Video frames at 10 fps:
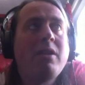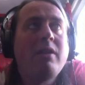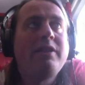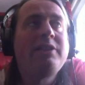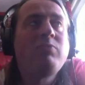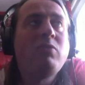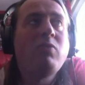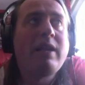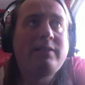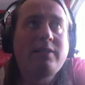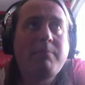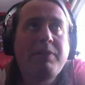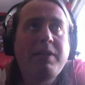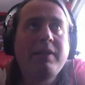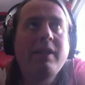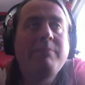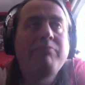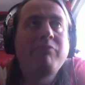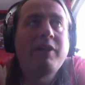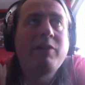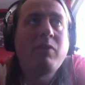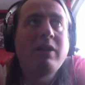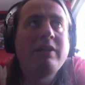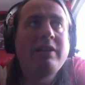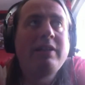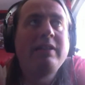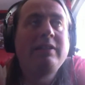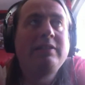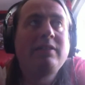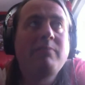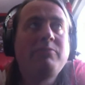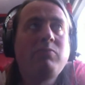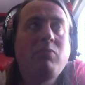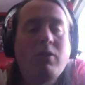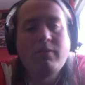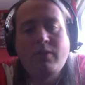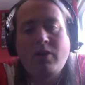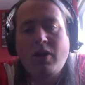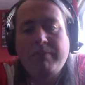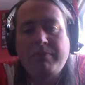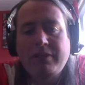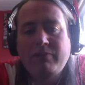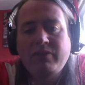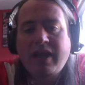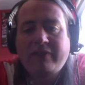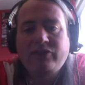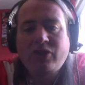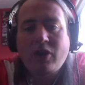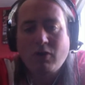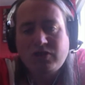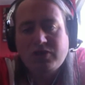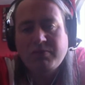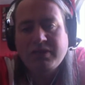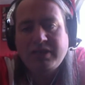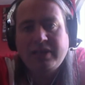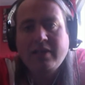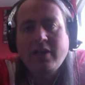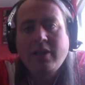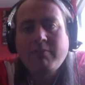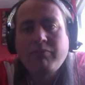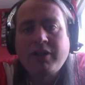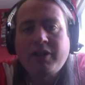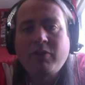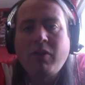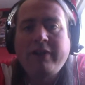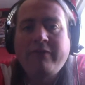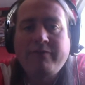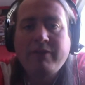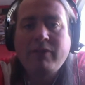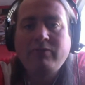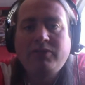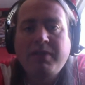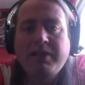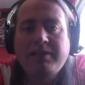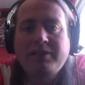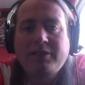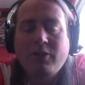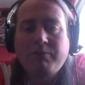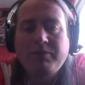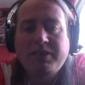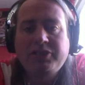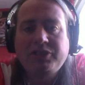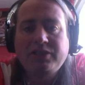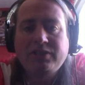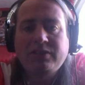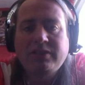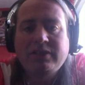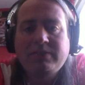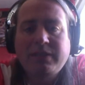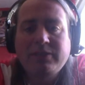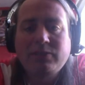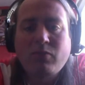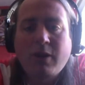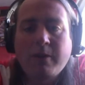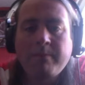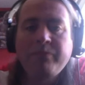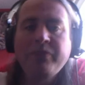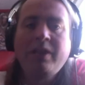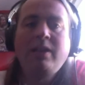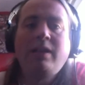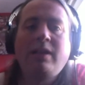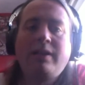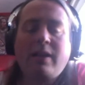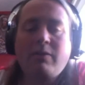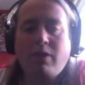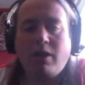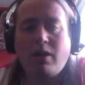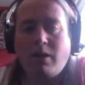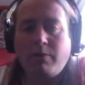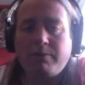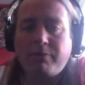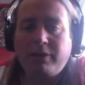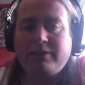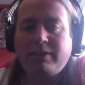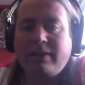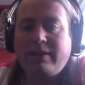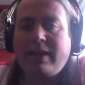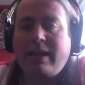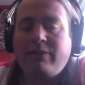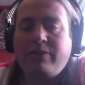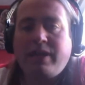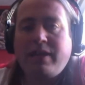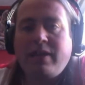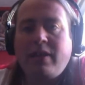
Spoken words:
This will end up being a breakaway league, and these clubs will, I believe, would have to ultimately break away from their own domestic competition so this thing to work. Now, I want to point that out here.